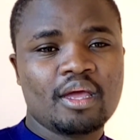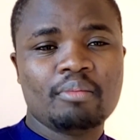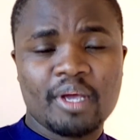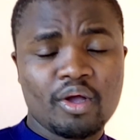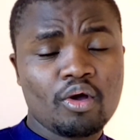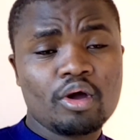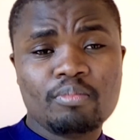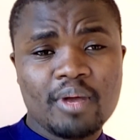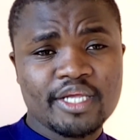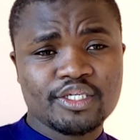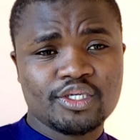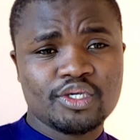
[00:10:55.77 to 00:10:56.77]
May God
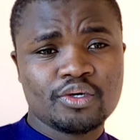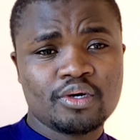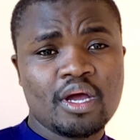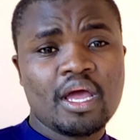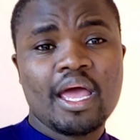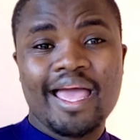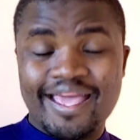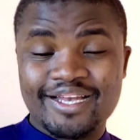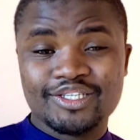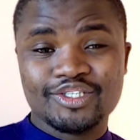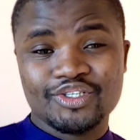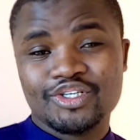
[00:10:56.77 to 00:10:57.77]
bless you
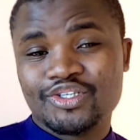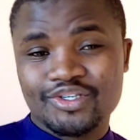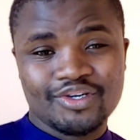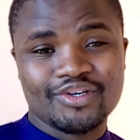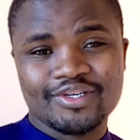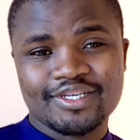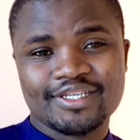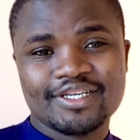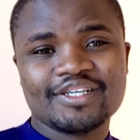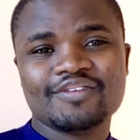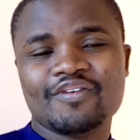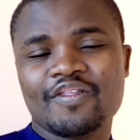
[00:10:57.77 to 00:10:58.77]
and do you good
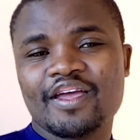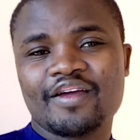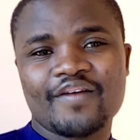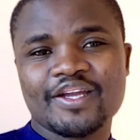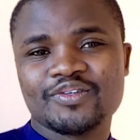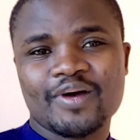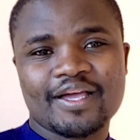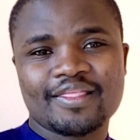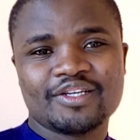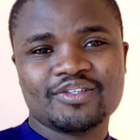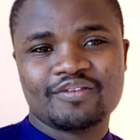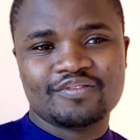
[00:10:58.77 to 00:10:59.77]
for the great work
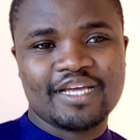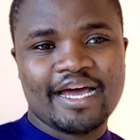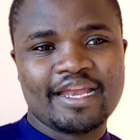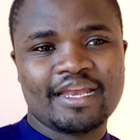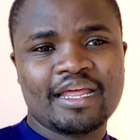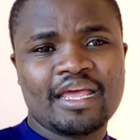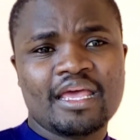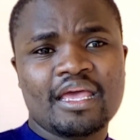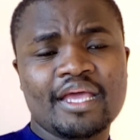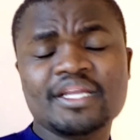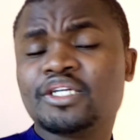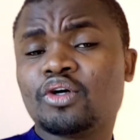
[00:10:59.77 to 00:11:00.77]
that you have done.
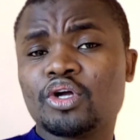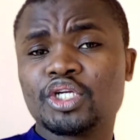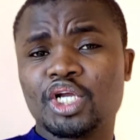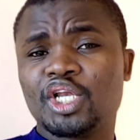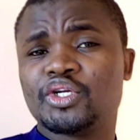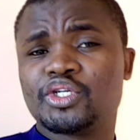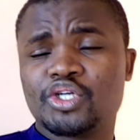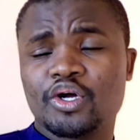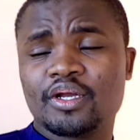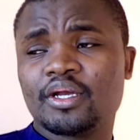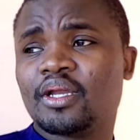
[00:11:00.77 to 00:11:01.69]
And in conclusion,